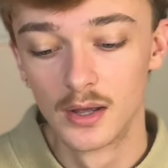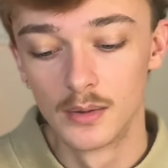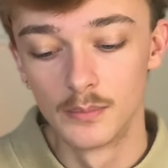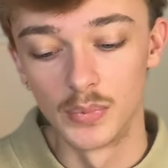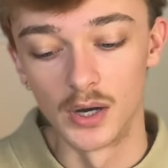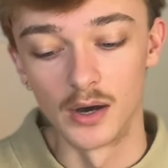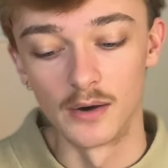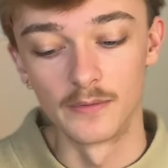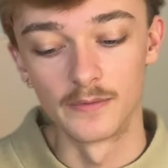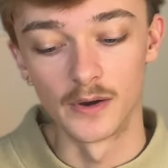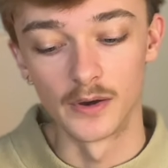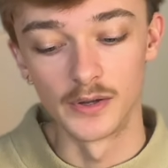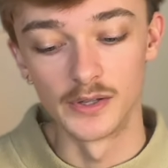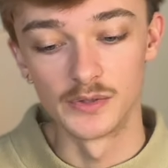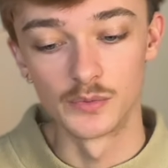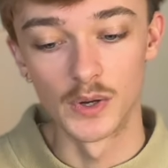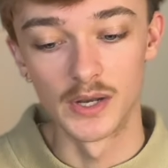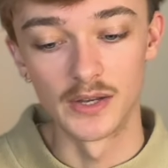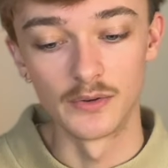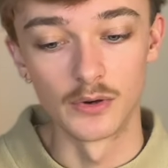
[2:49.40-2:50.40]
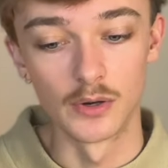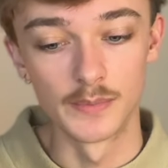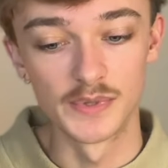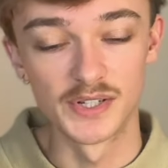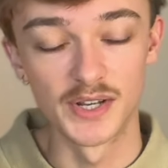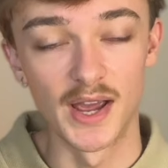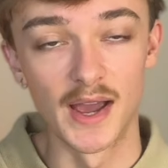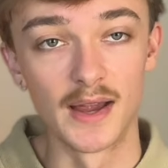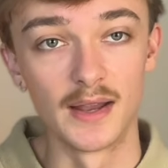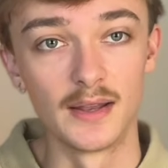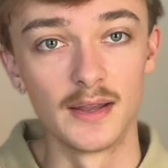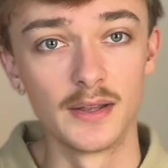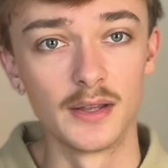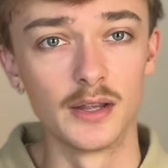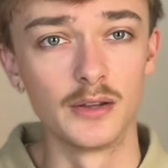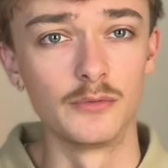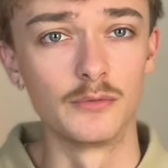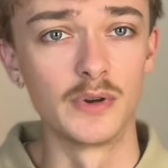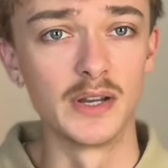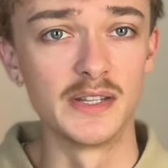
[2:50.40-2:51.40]
But I find when you're upscaling
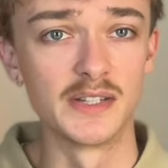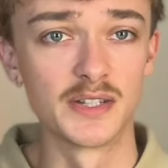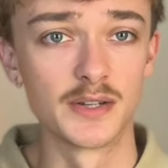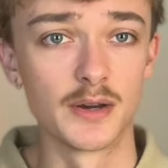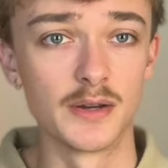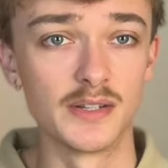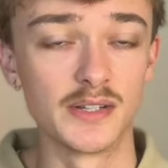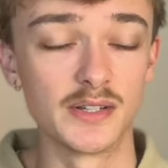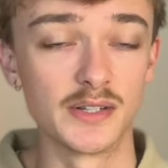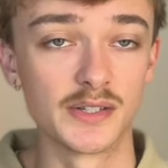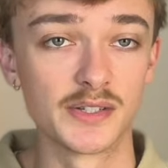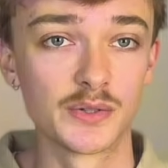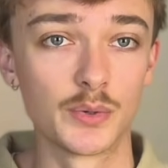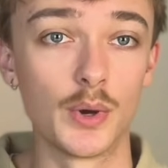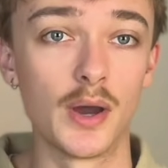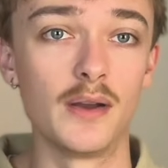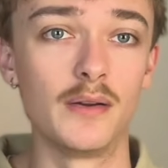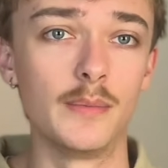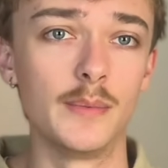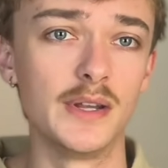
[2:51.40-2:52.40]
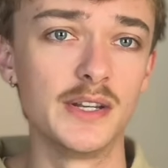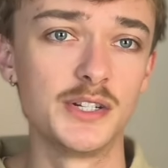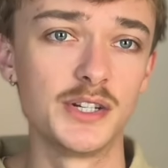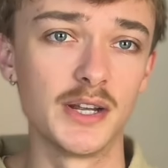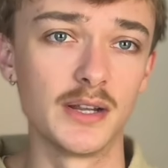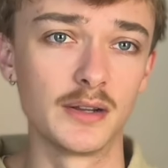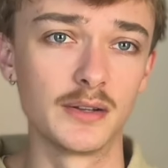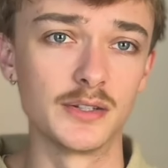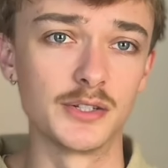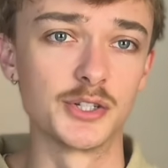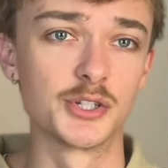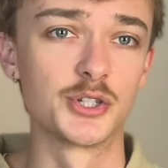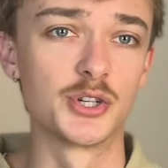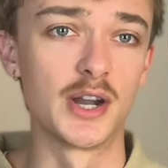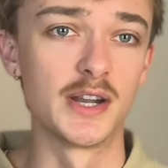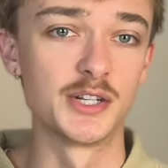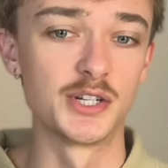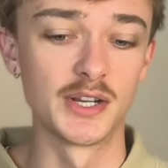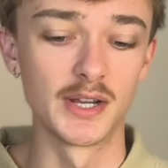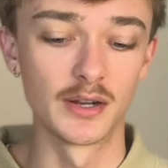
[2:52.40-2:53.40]
and resizing a square image, it can
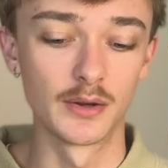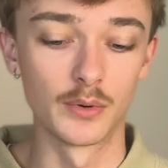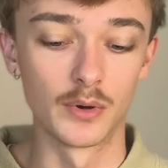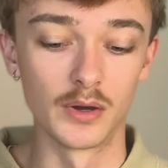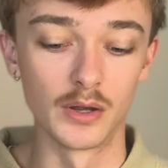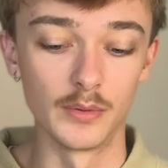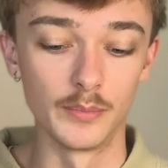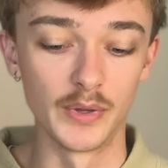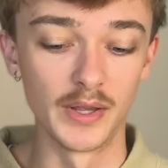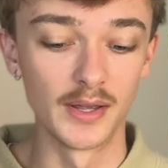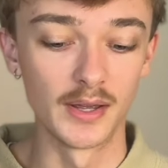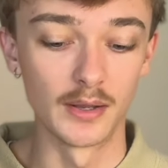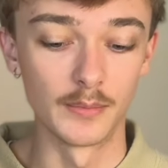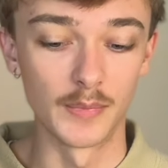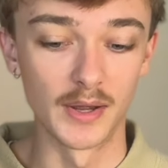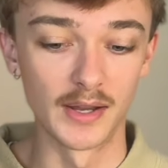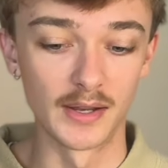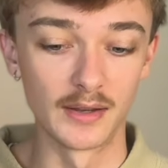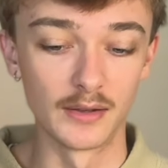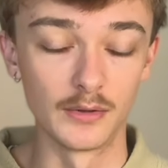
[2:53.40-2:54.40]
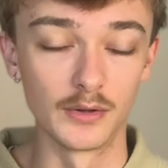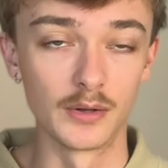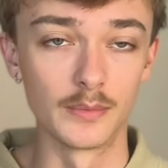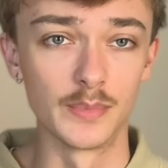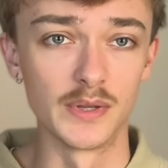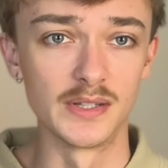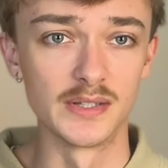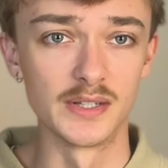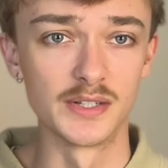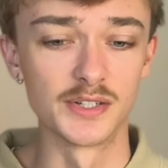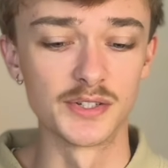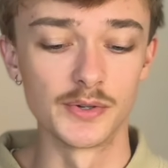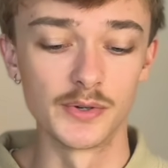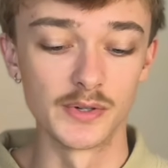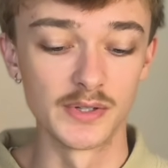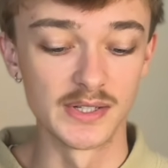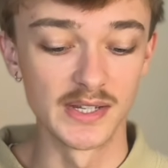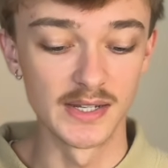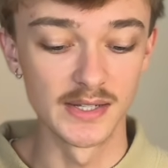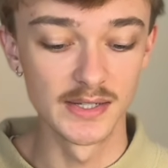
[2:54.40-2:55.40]
stretch it quite a bit and make it look a bit
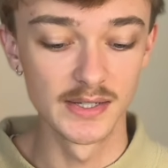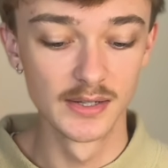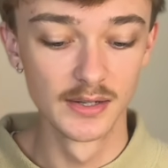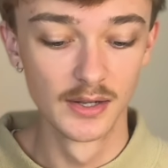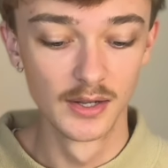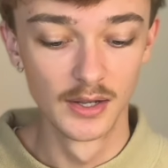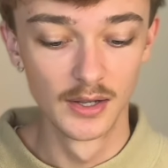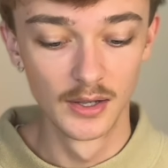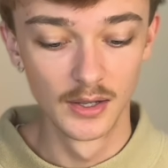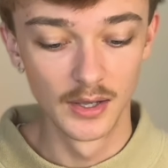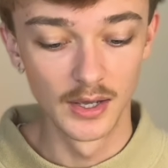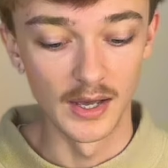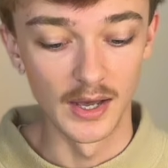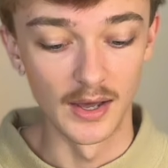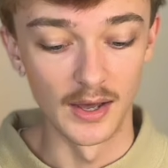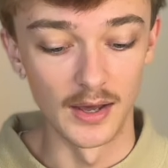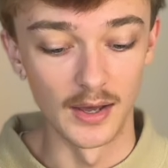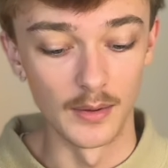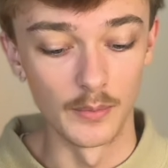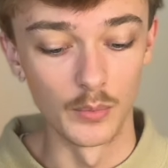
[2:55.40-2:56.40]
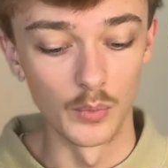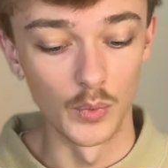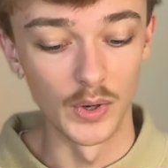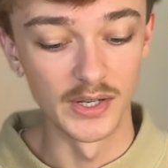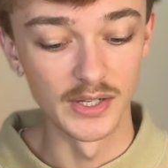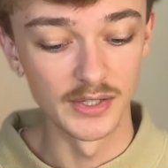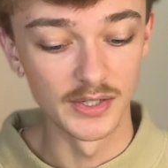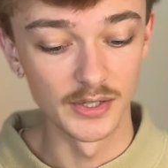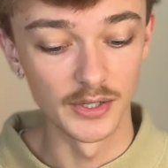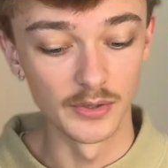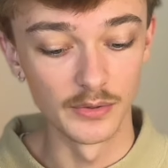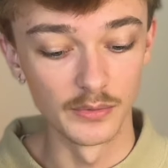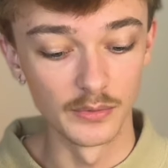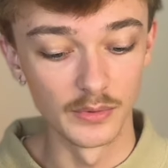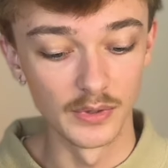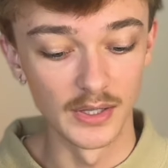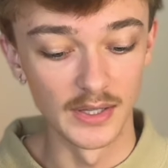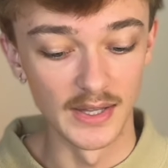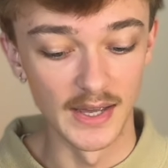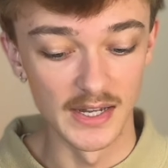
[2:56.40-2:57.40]
distorted. When you do
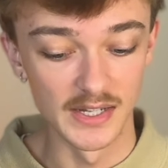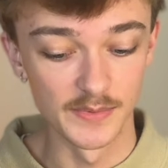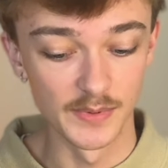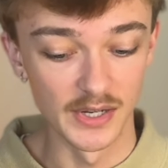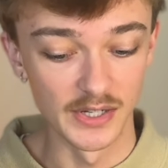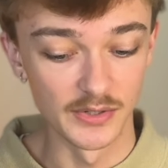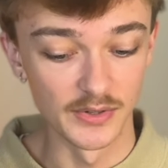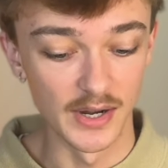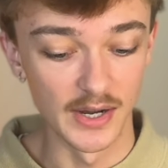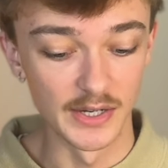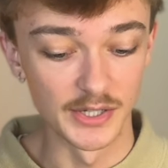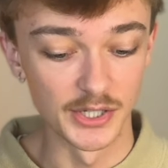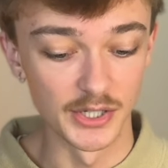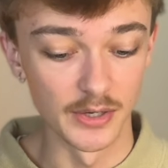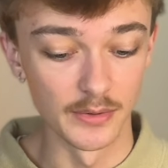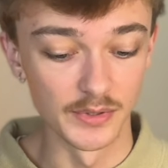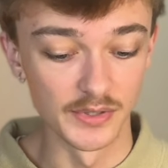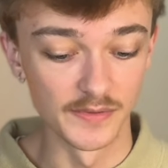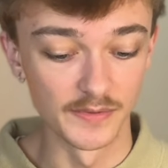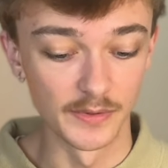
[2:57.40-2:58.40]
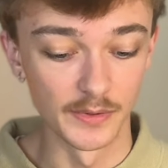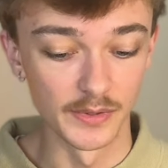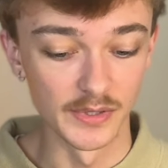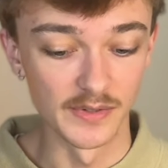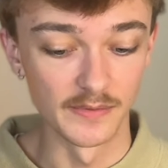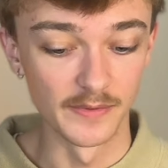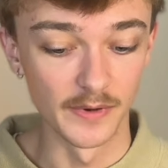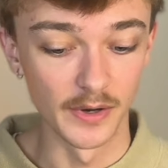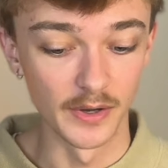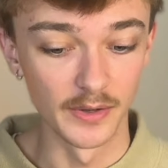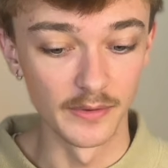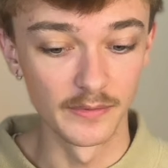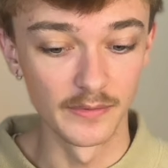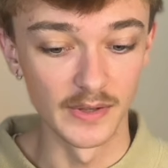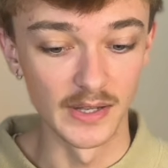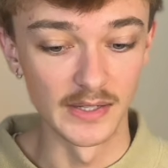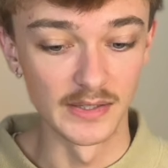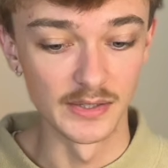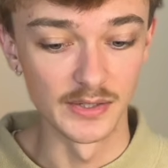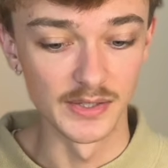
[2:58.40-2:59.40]
the aspect ratio as 4:5,
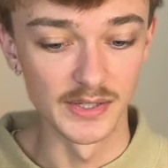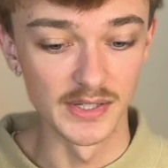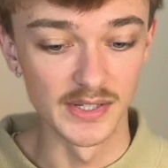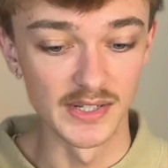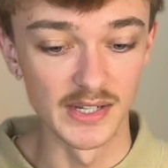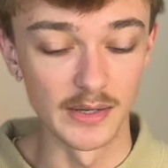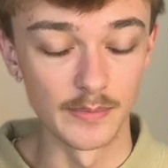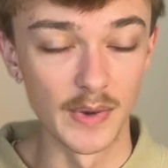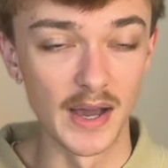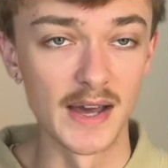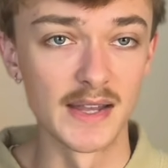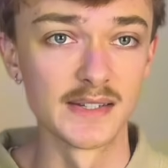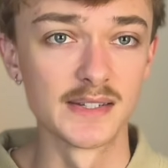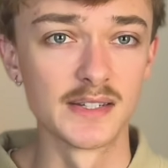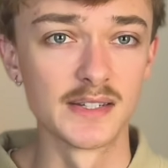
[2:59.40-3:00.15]
it doesn't seem as